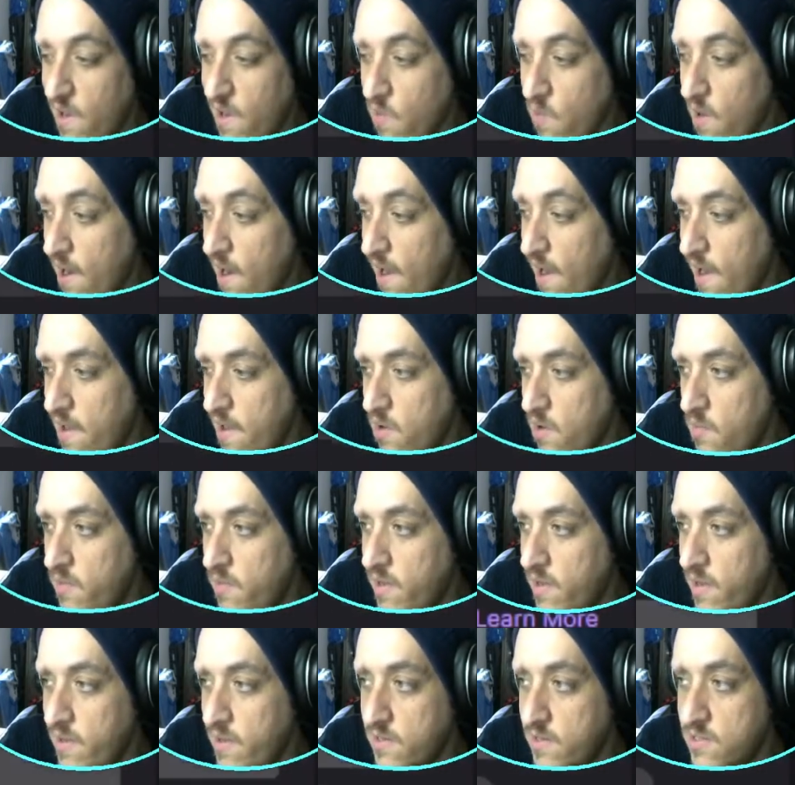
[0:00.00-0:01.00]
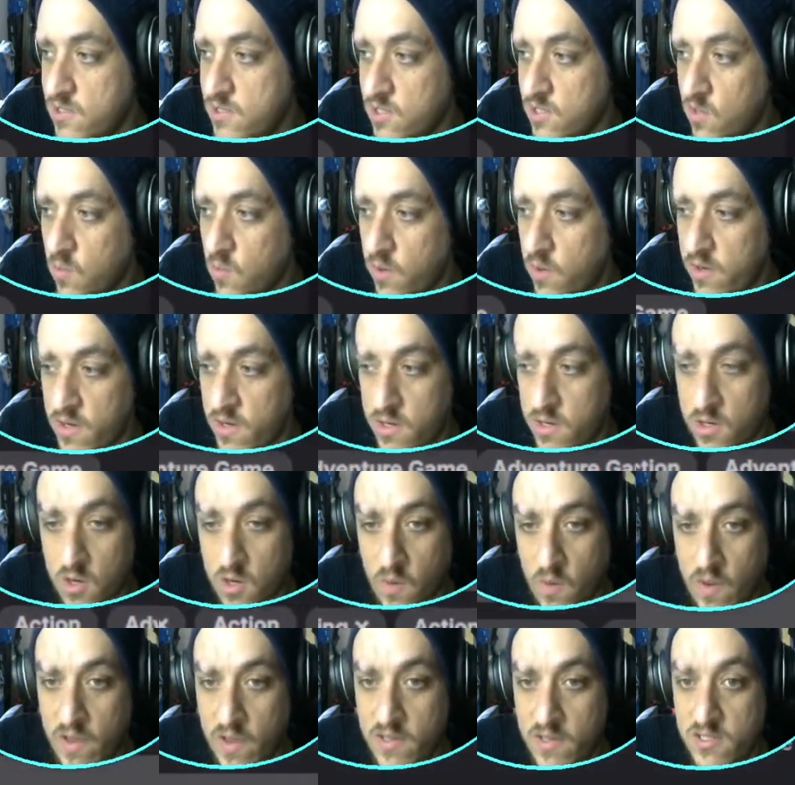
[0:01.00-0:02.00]
I update this. So what you need to do
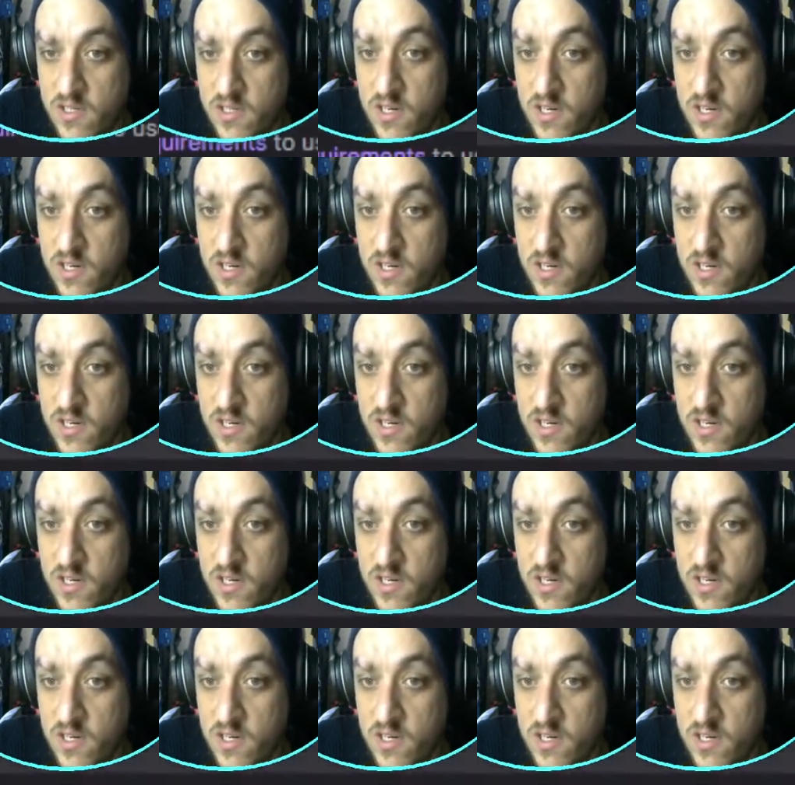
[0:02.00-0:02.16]
is you need to